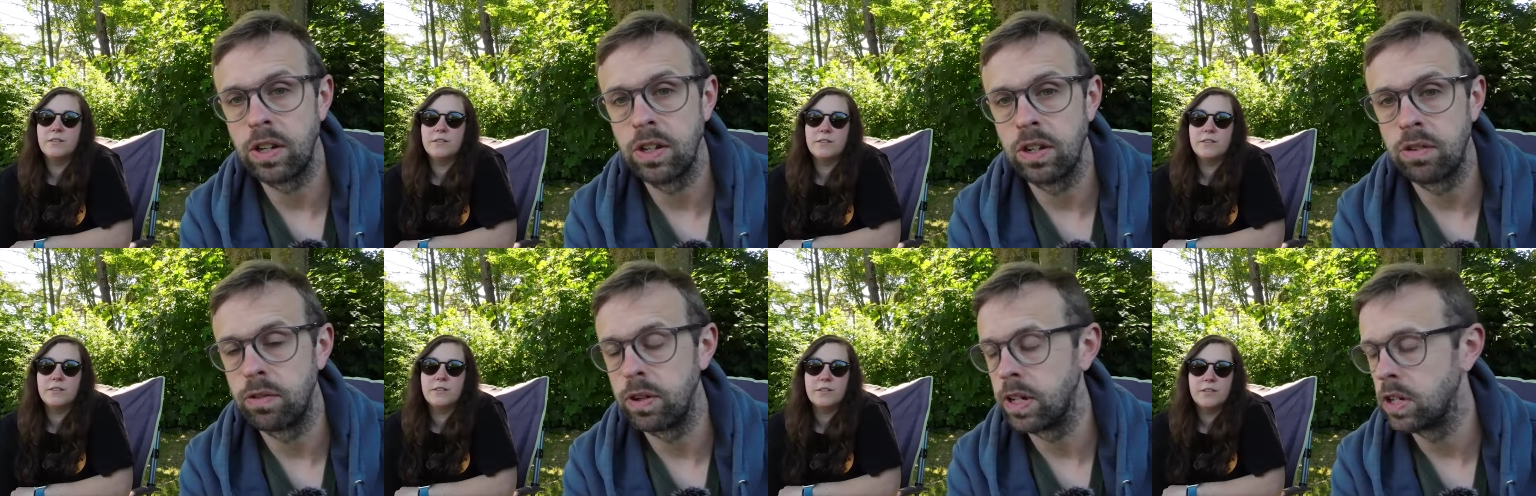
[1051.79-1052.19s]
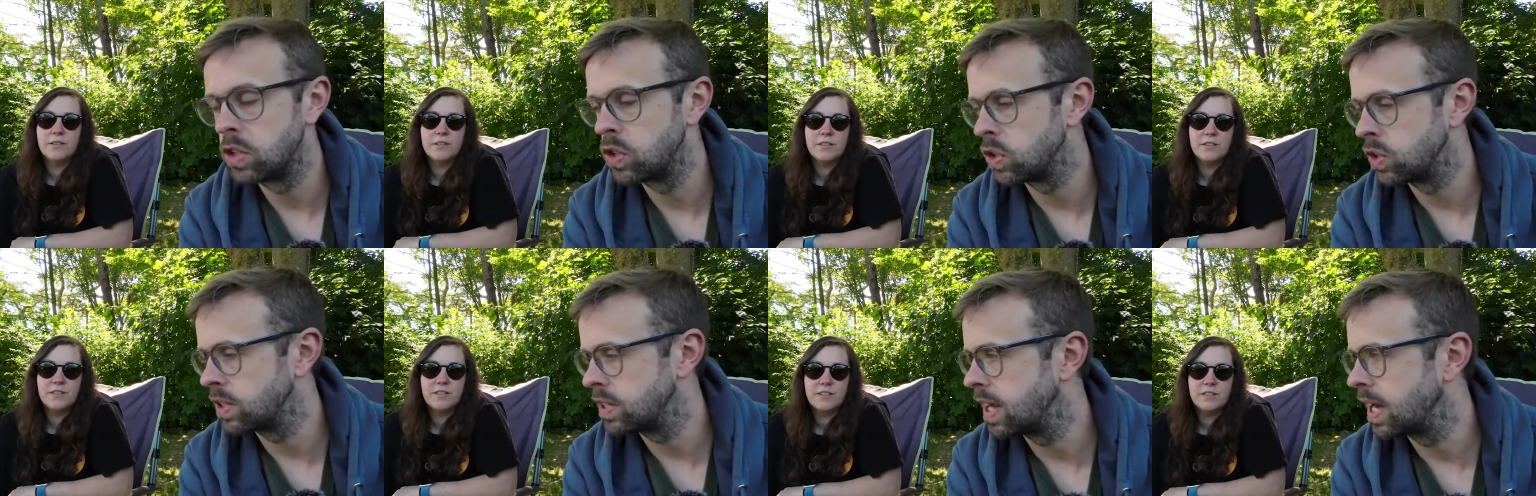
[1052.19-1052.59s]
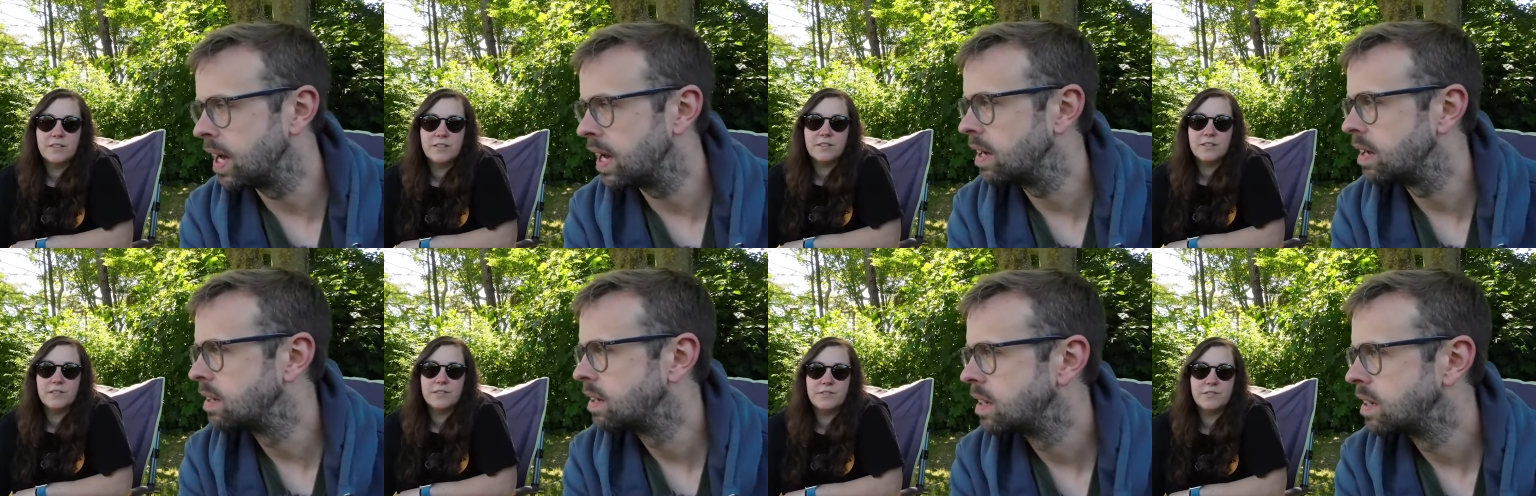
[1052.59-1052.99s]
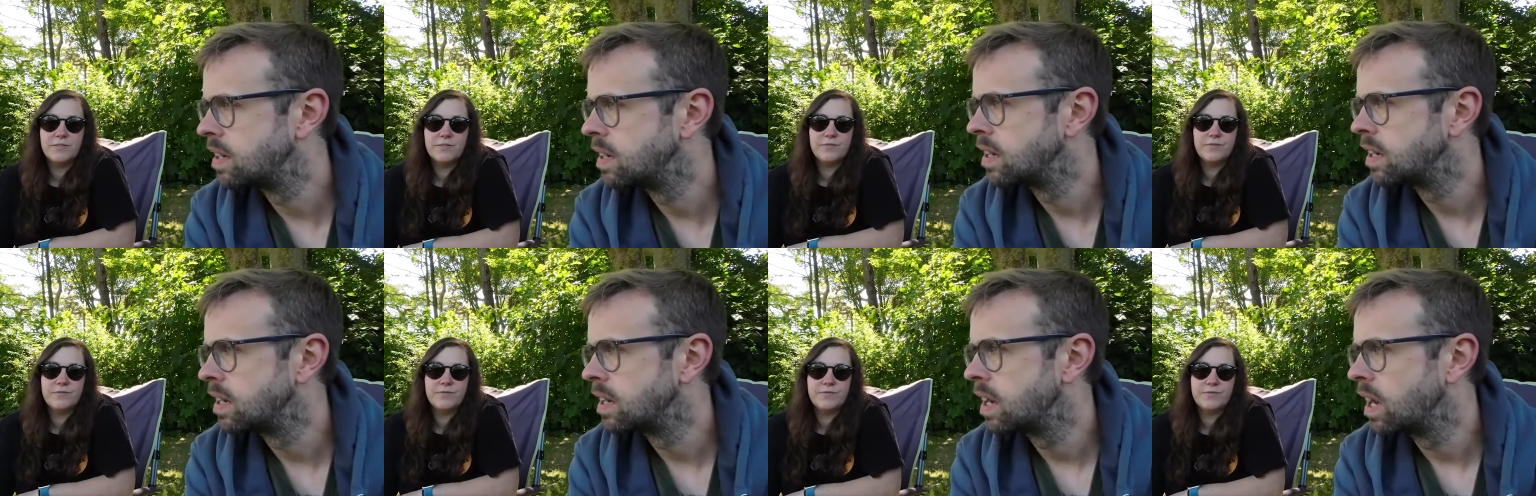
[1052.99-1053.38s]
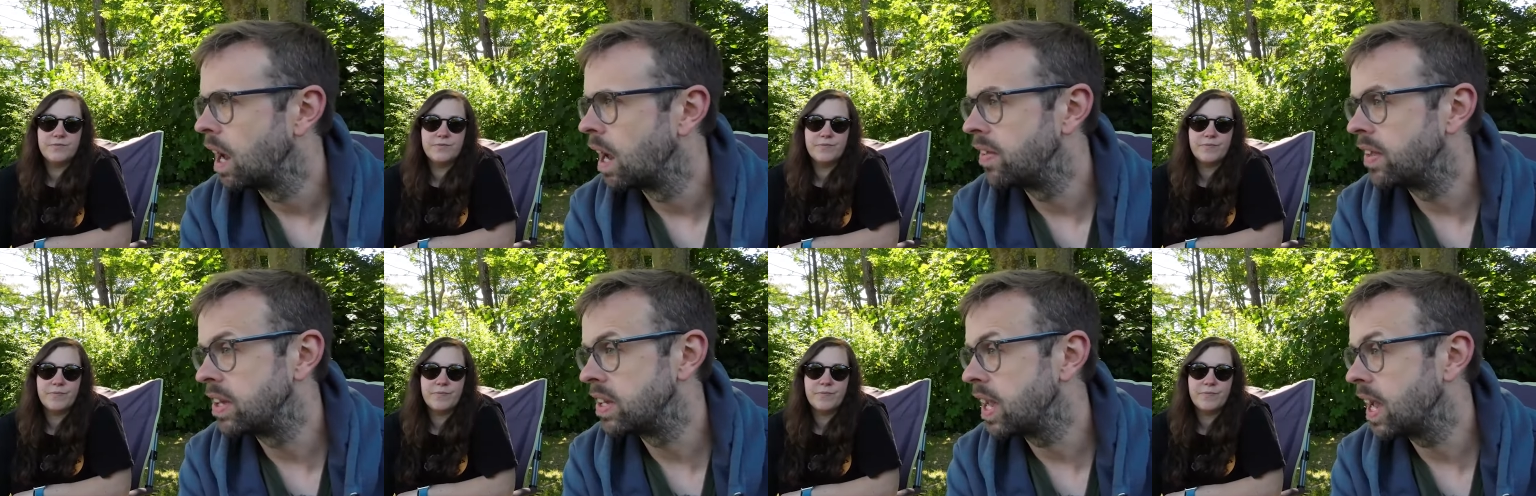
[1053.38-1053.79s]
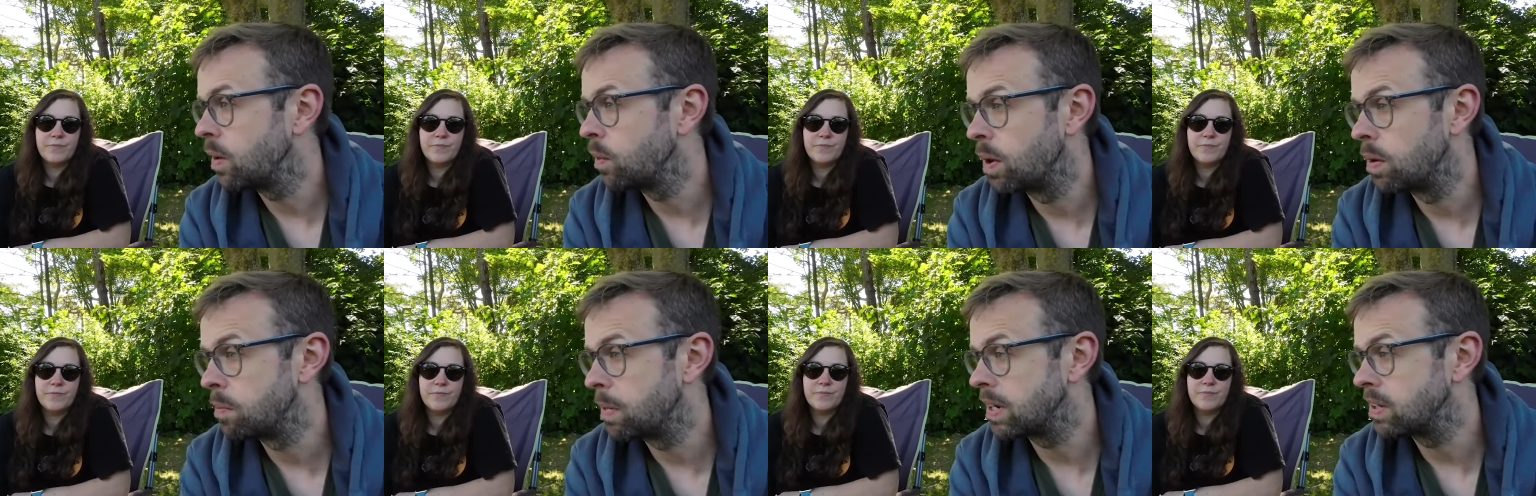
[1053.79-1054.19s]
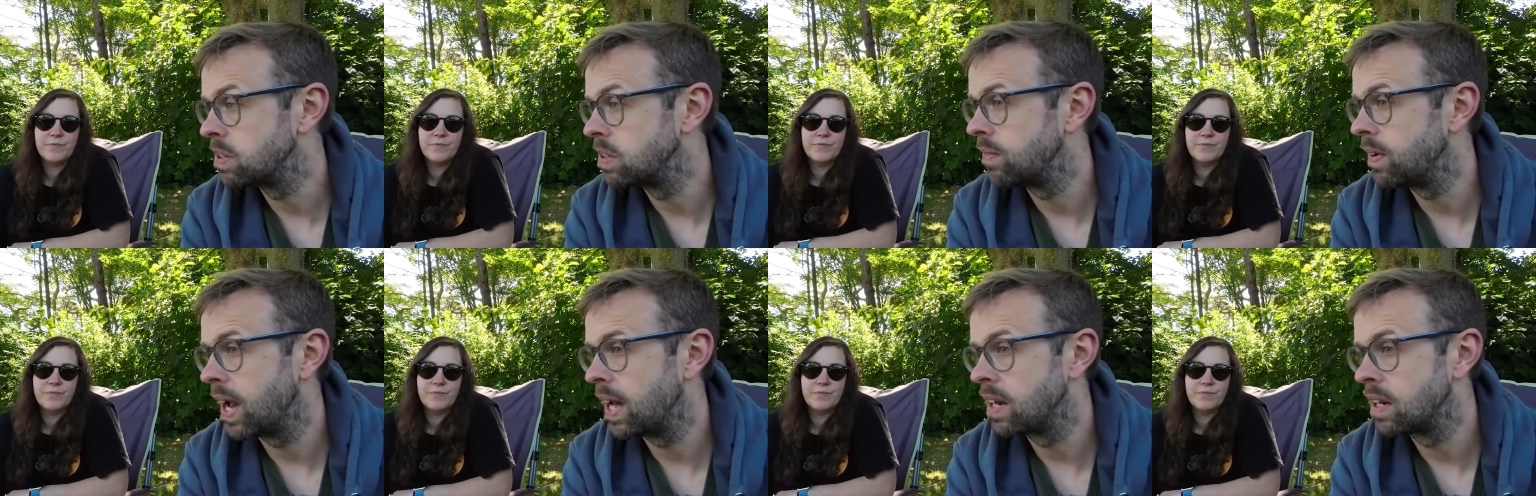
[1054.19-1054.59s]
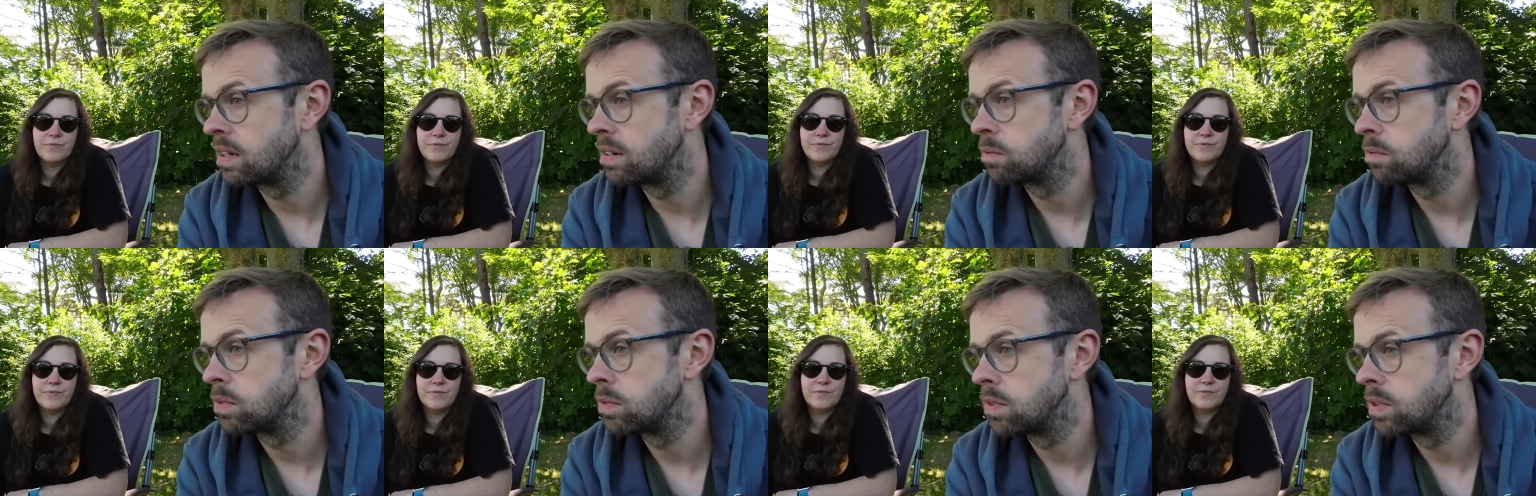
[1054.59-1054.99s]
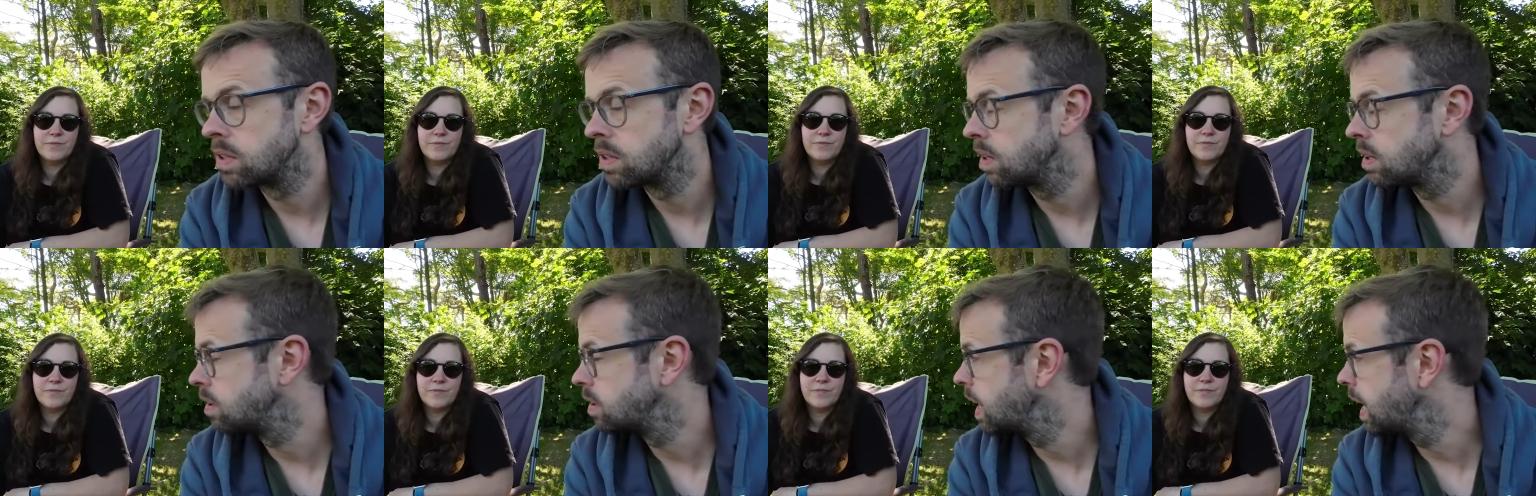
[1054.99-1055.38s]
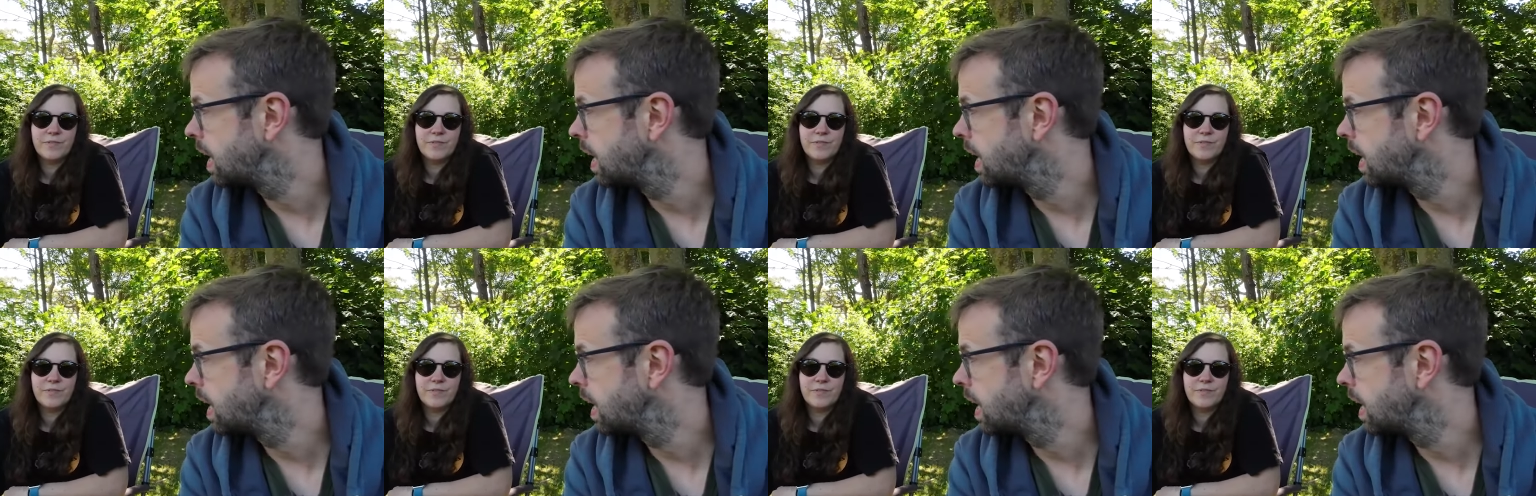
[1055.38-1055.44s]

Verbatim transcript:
Speaker 1: good. We enjoyed that. And then, yeah, went back to the van and, and